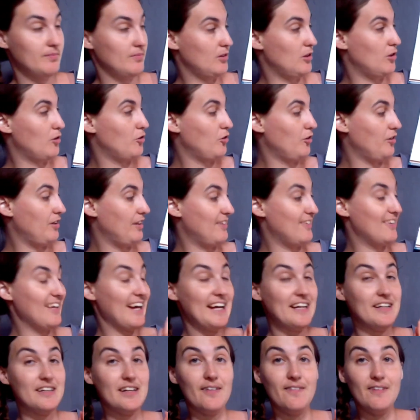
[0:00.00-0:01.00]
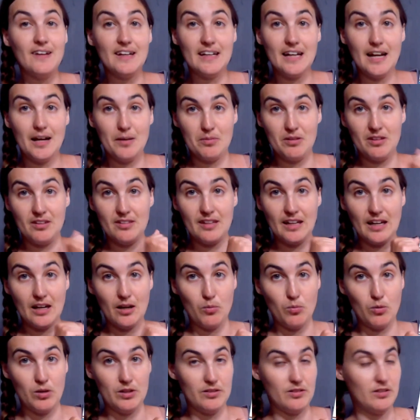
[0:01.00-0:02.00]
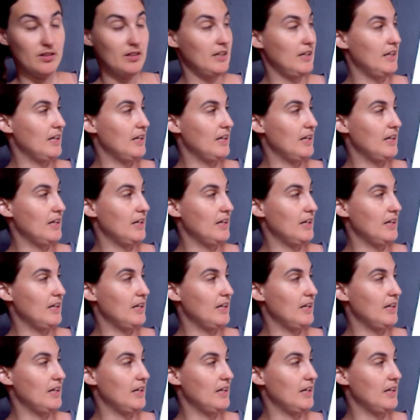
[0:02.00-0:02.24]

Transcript: Those are the scientific names, the second ones.